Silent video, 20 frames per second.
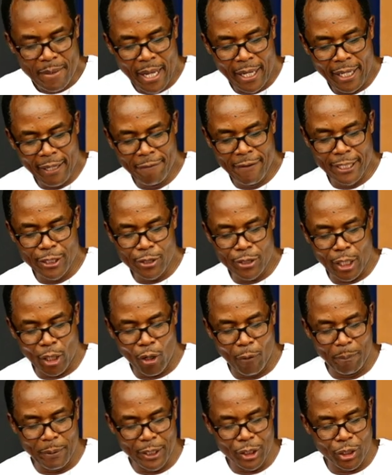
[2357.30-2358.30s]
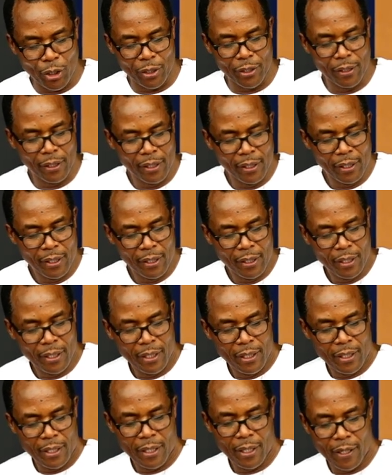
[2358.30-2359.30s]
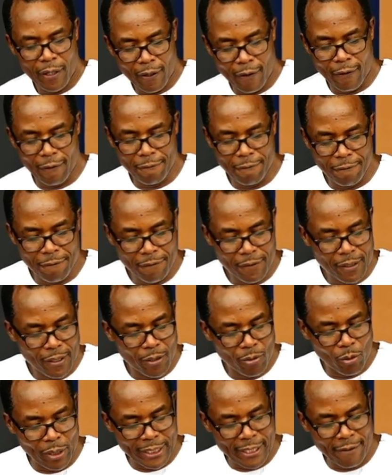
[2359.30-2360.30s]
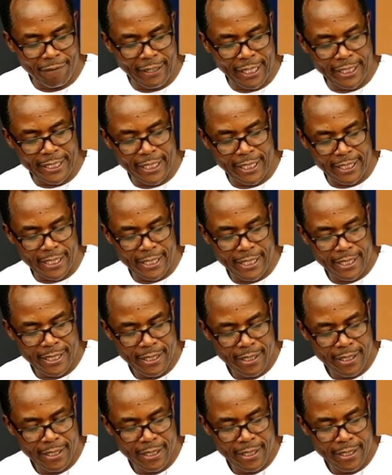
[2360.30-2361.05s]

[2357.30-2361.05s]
even to the completion of whatever it is,